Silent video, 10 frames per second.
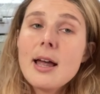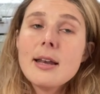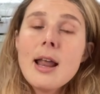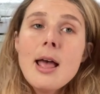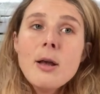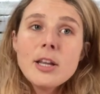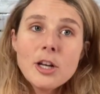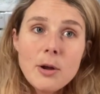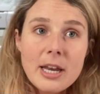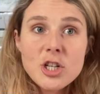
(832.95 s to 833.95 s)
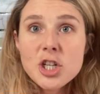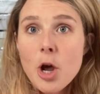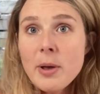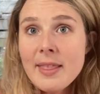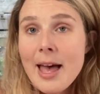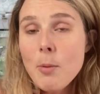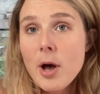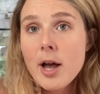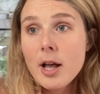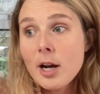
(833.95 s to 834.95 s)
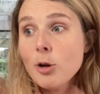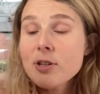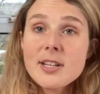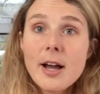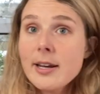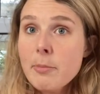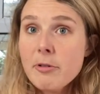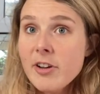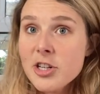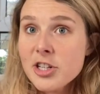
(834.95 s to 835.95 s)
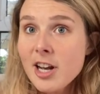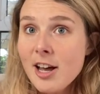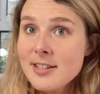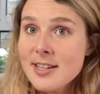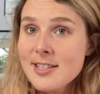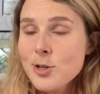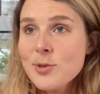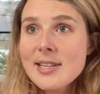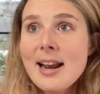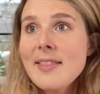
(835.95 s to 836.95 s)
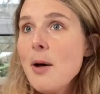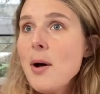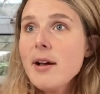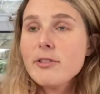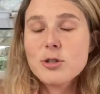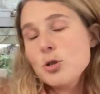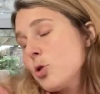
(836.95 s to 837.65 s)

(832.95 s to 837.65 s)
and you know, in showing their work alongside a professional artist who was selling their work for